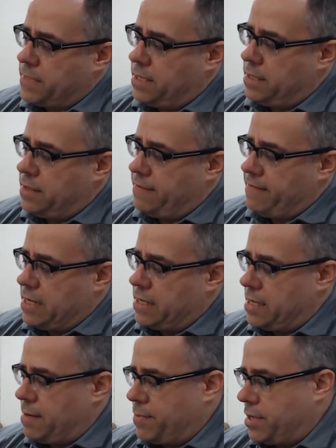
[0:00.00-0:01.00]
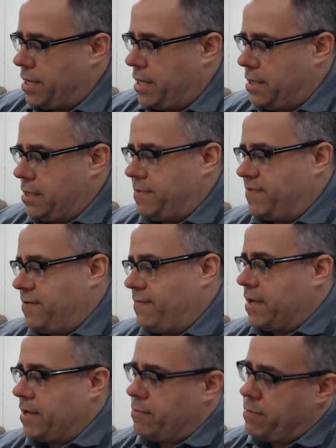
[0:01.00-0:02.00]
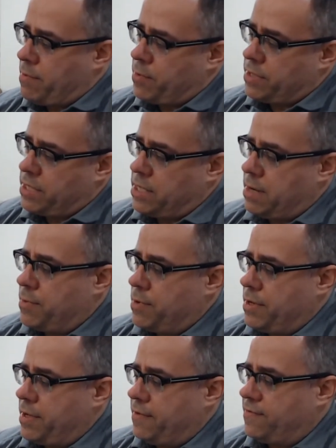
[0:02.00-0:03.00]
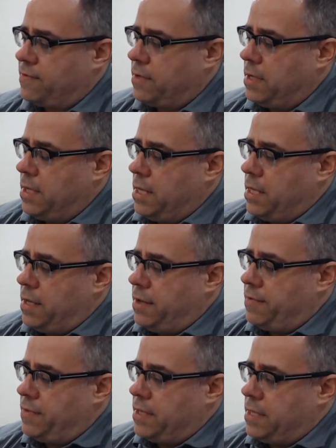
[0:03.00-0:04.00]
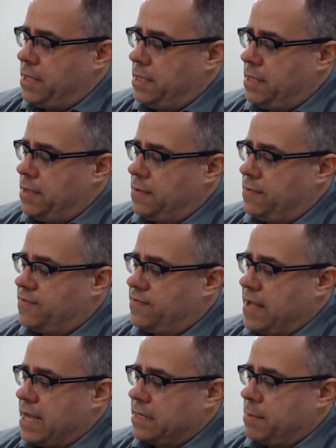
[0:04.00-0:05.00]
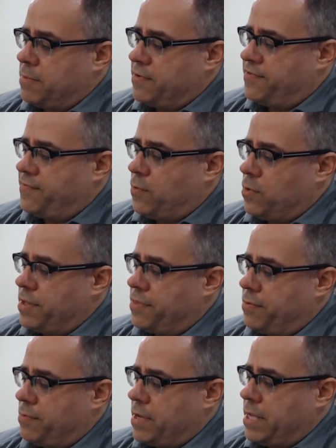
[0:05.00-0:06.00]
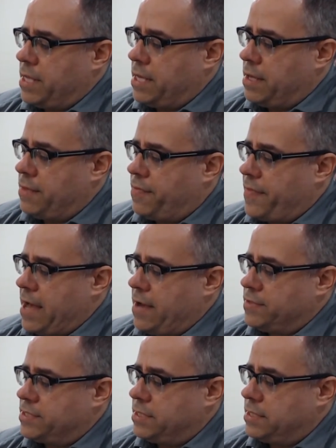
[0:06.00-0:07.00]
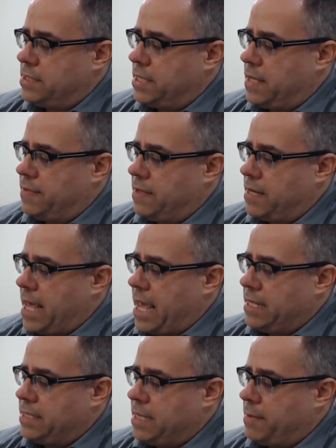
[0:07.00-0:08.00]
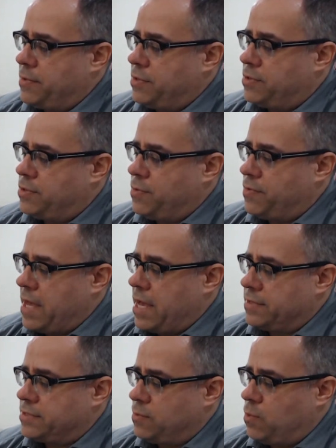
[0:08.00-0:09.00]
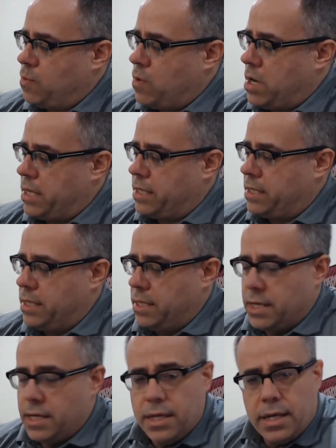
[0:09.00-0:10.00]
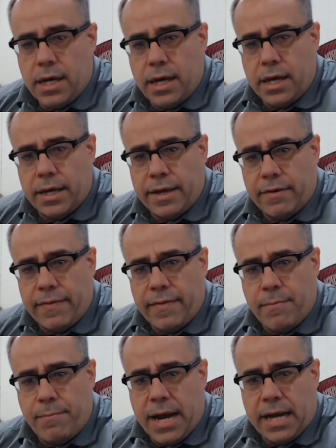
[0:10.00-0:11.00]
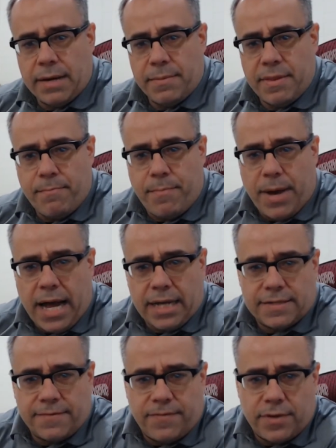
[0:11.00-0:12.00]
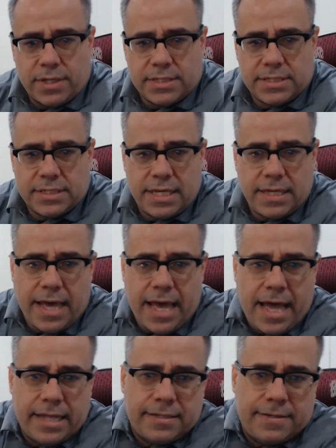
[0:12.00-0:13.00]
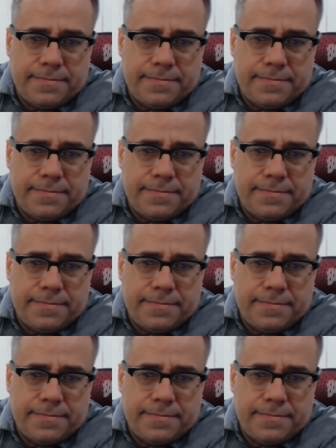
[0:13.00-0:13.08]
They've got a number here. Let me see if I can remember what the number is. The stock number is 43,000, and then AW 2001 here on the bottom of the box, if you can see that.